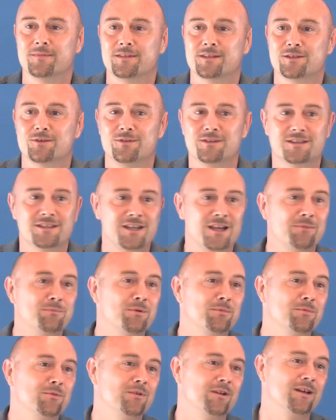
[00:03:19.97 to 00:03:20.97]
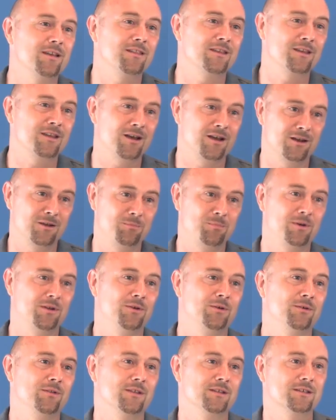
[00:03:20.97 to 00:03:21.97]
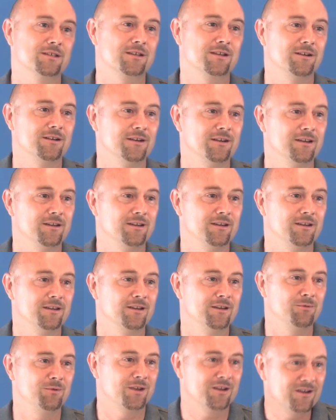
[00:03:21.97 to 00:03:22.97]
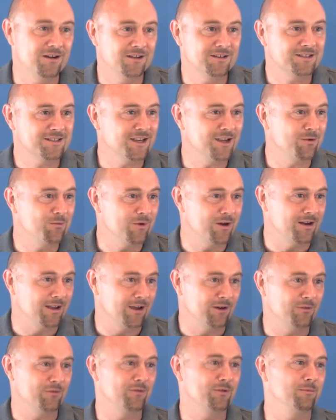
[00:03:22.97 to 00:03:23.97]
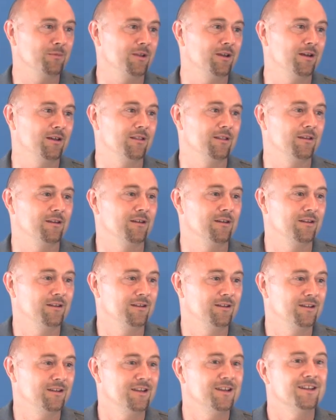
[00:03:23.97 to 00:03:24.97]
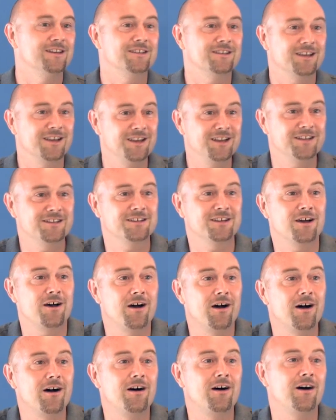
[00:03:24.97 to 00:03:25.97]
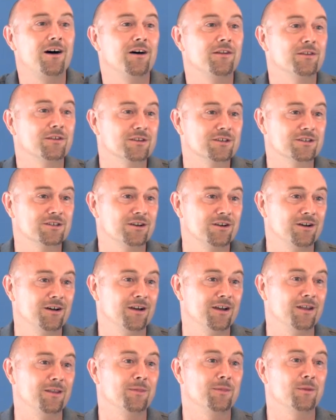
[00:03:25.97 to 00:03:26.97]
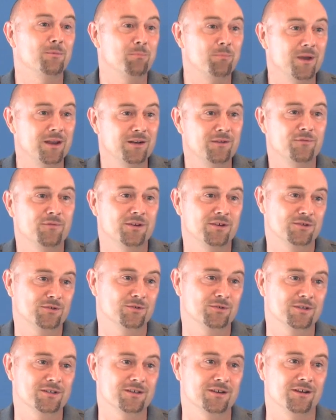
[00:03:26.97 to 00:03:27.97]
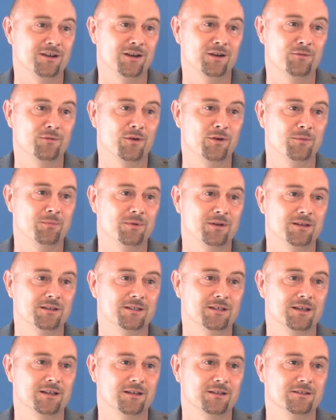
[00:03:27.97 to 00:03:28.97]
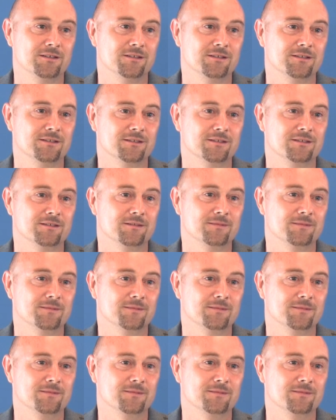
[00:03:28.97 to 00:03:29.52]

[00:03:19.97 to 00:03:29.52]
So inseparable like the color blue and the sky. We can't take one out from the other. Data are the shine, the beneficial shine of open intelligence.